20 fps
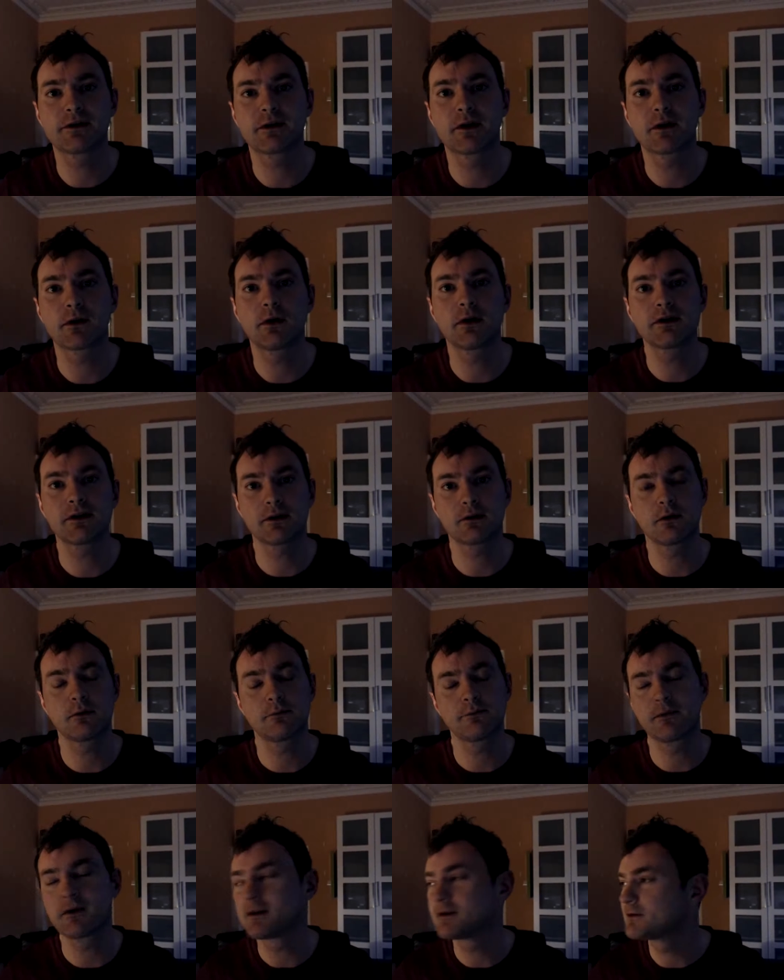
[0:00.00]
Cote,
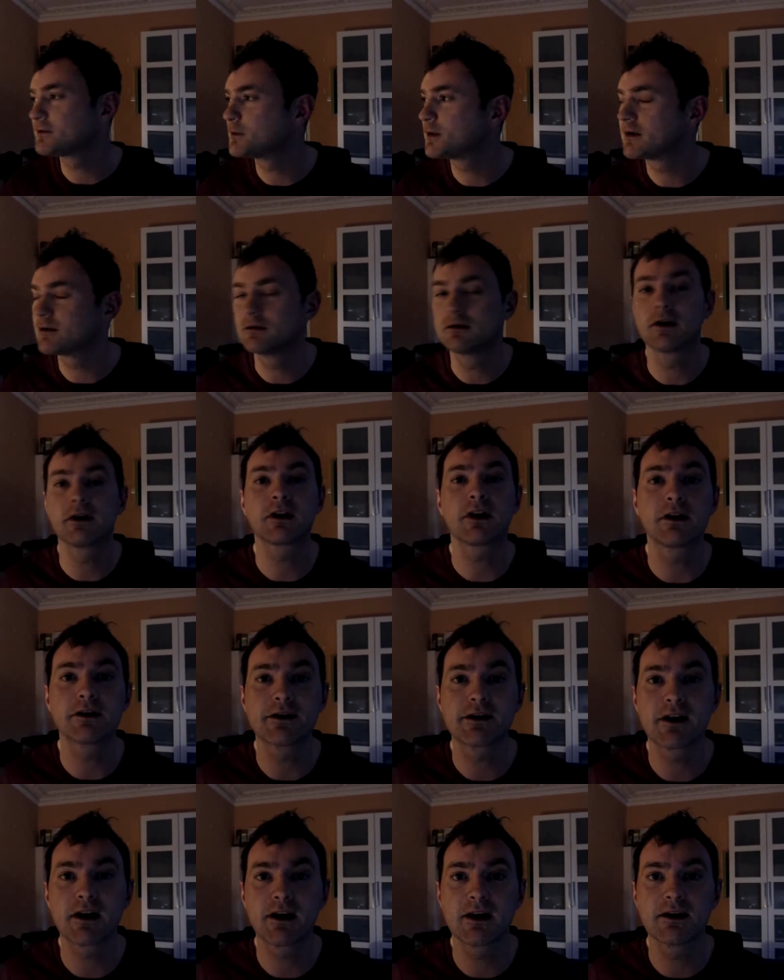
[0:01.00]
well, can't
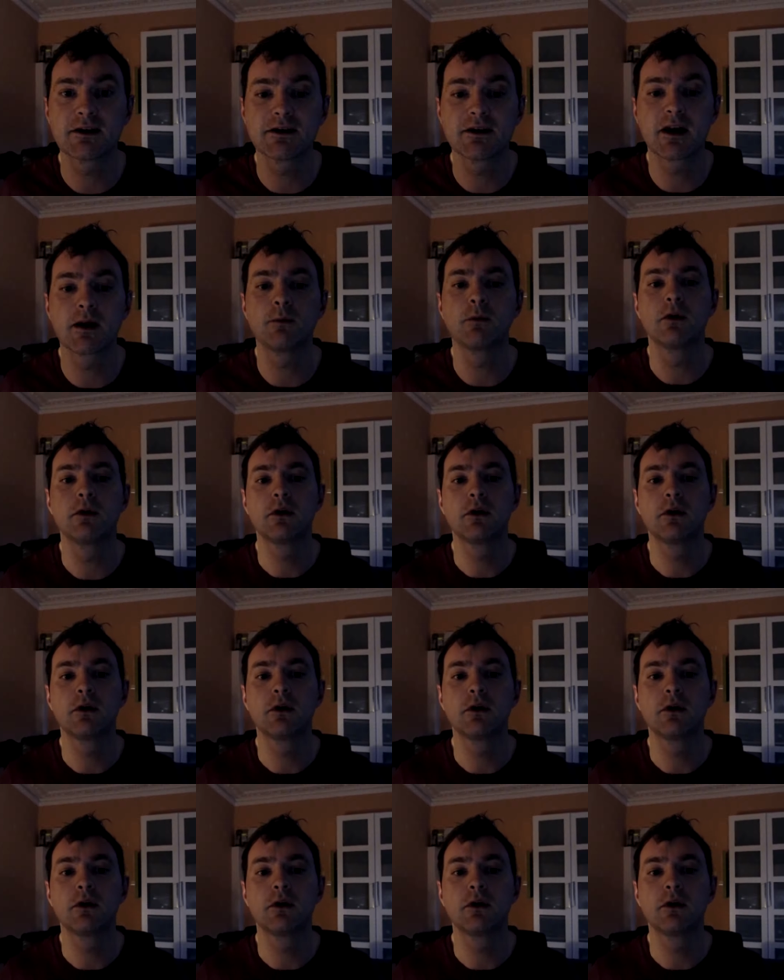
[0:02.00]
say his name.